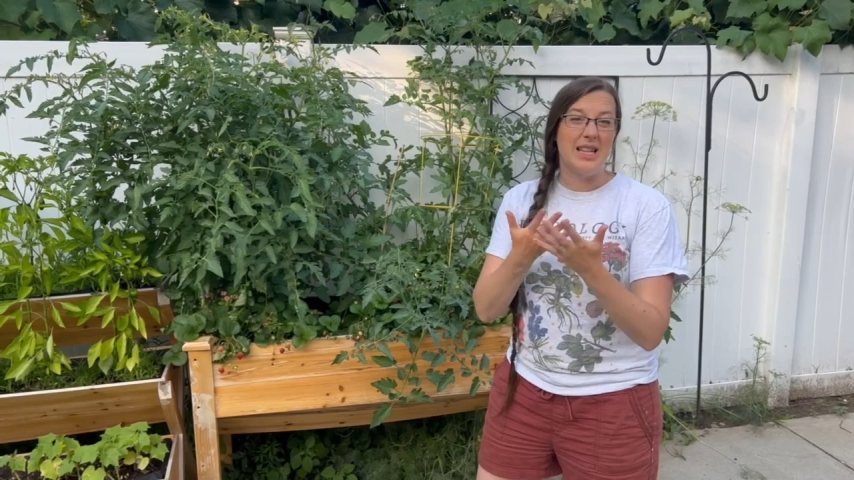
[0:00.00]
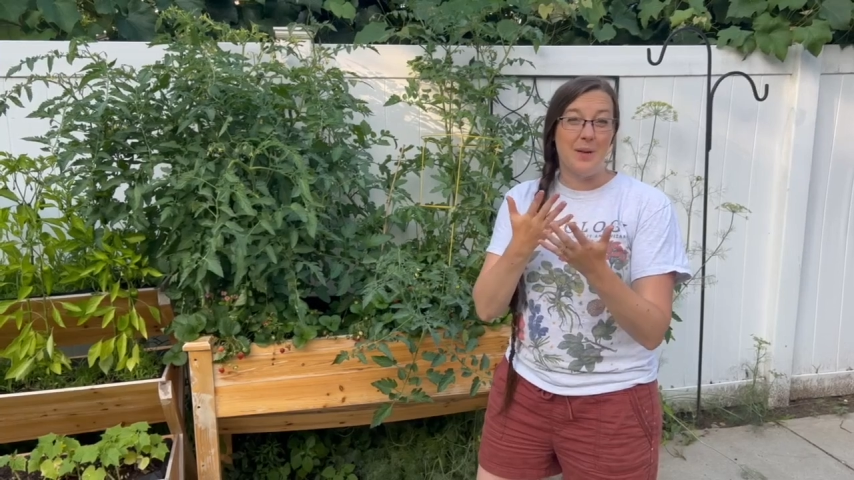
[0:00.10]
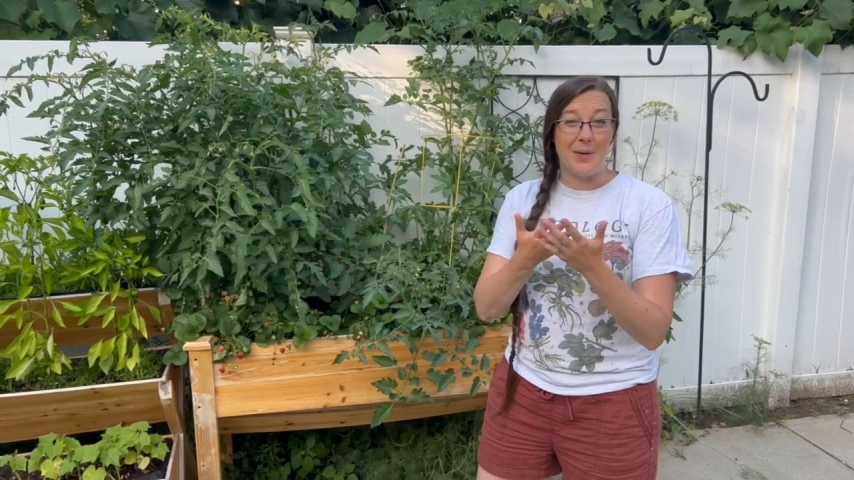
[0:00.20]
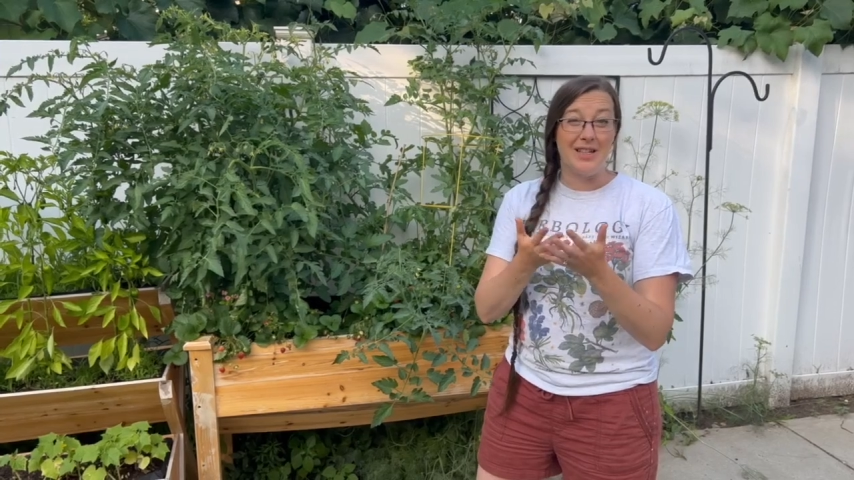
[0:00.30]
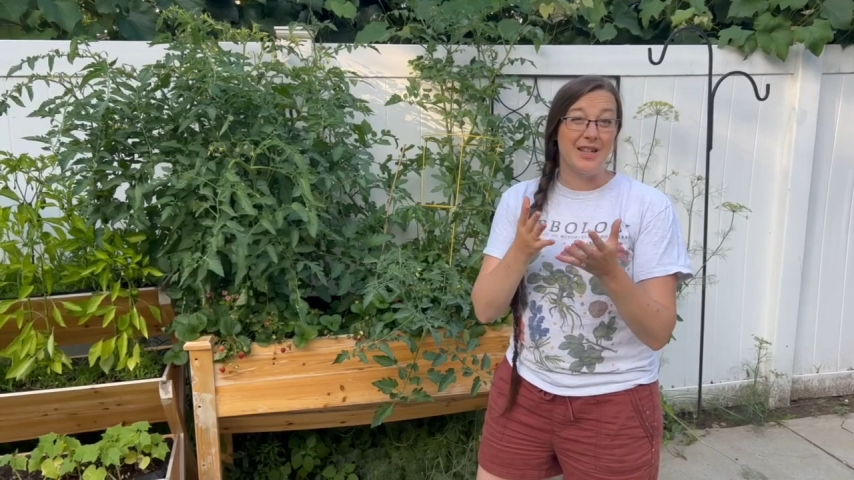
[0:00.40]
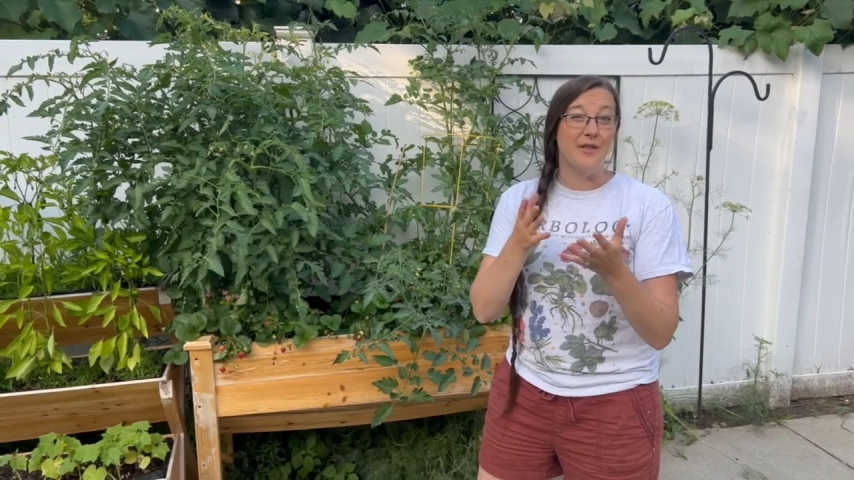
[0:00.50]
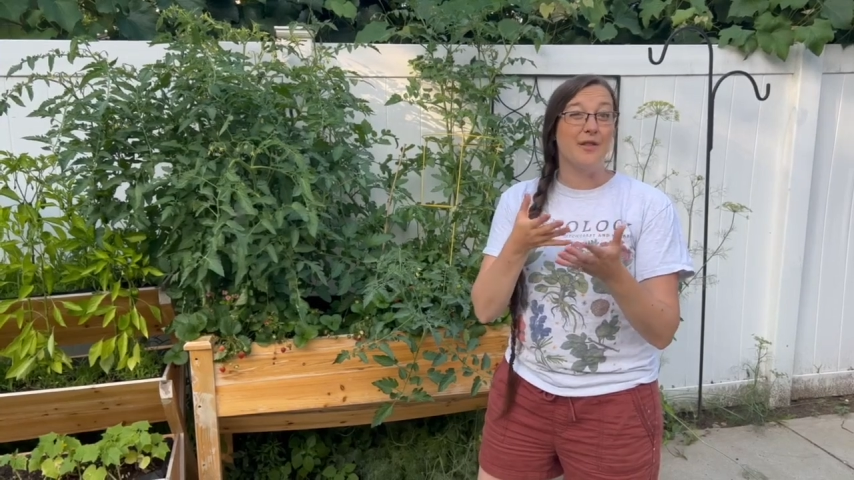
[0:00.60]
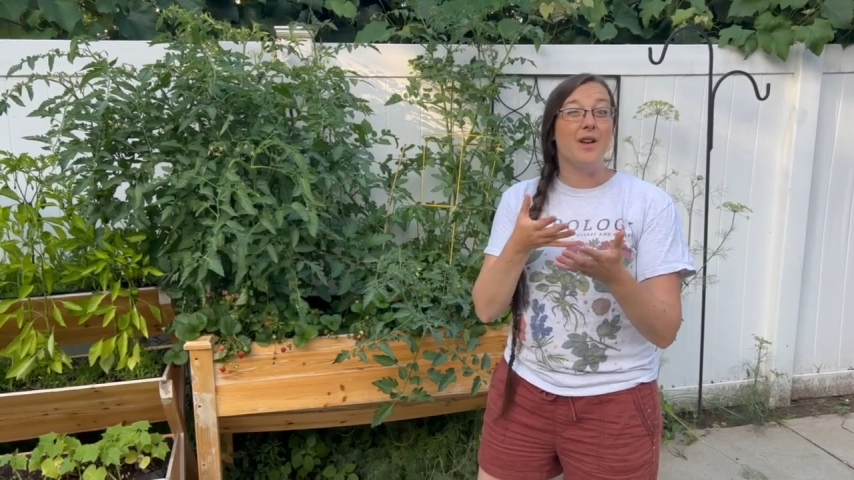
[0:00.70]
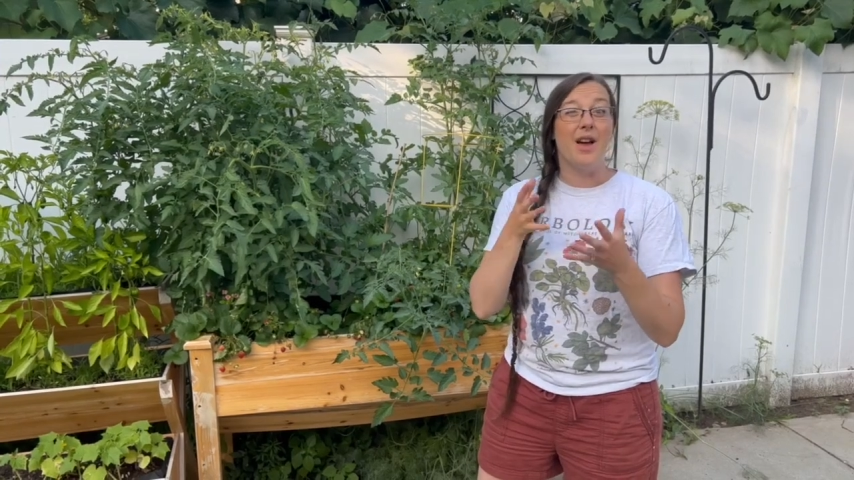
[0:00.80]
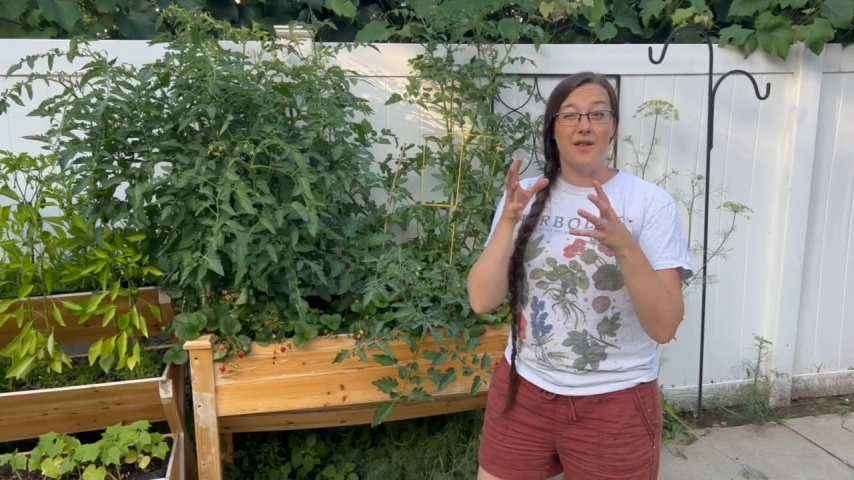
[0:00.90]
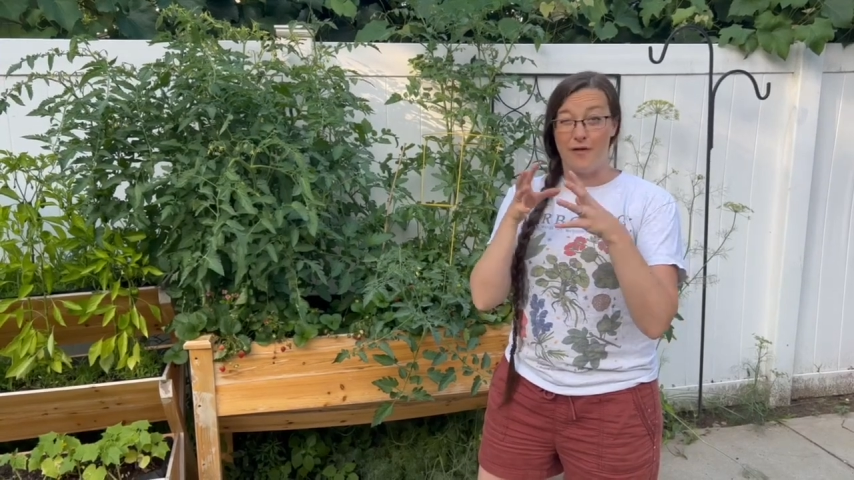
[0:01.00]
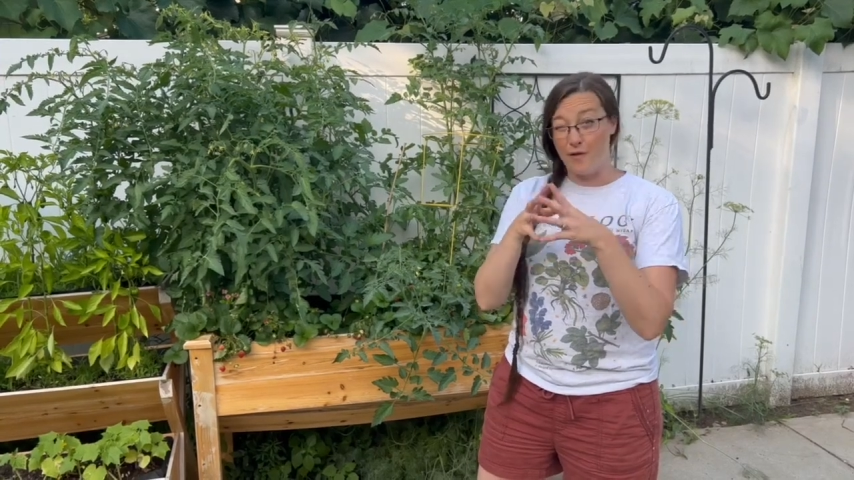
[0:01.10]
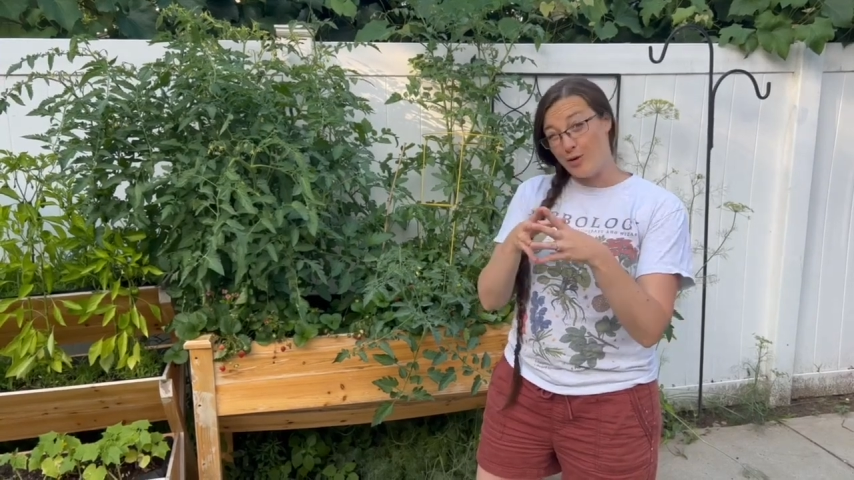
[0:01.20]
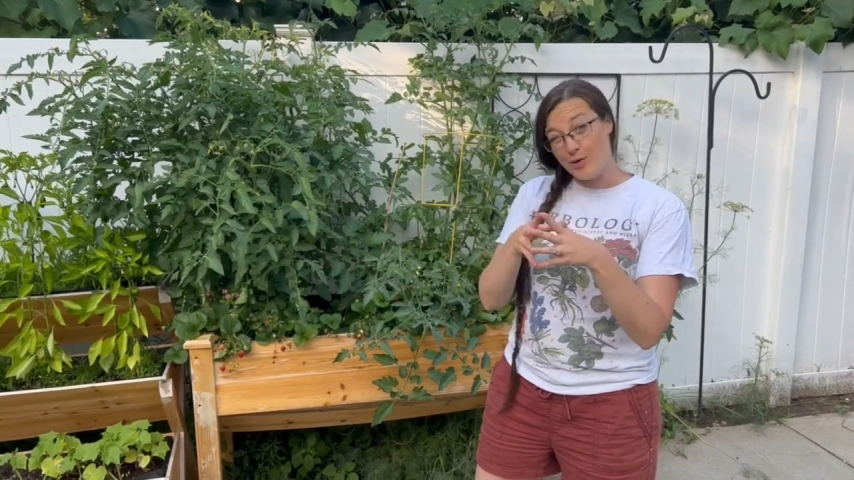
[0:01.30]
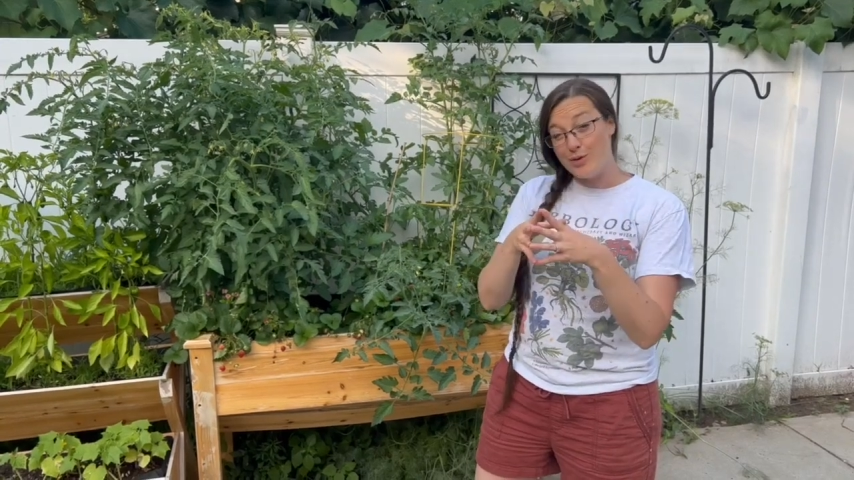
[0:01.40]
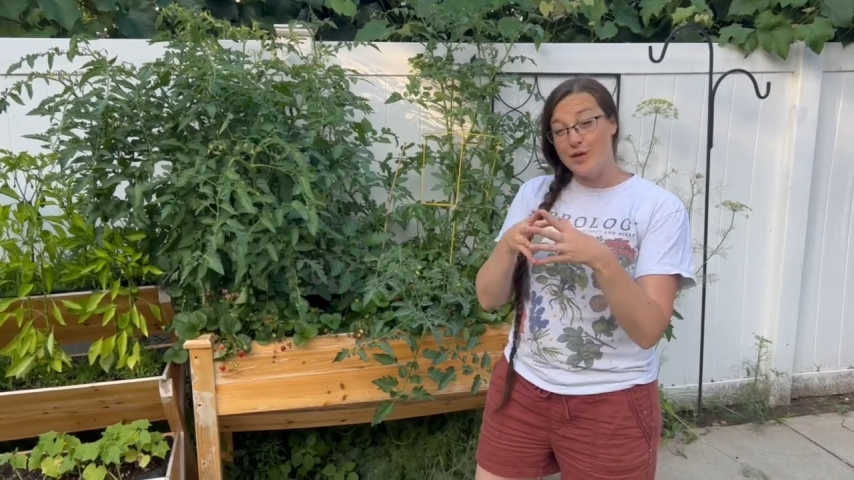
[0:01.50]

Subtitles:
abundant fruit